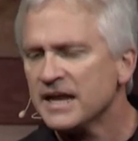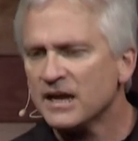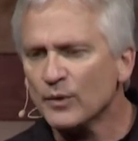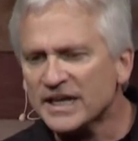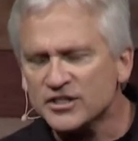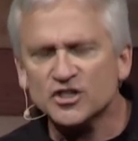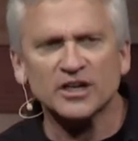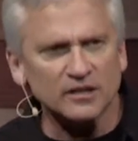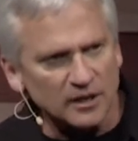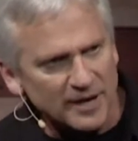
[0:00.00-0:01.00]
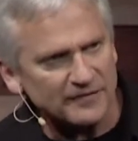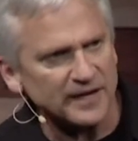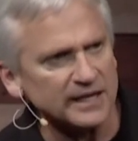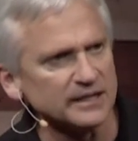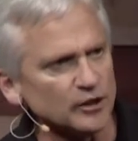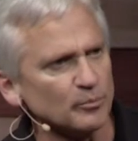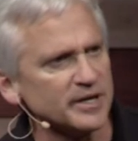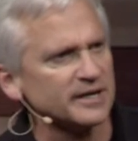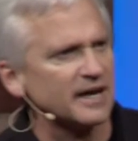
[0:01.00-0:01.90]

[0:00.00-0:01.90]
now, we can chuckle about that a little bit,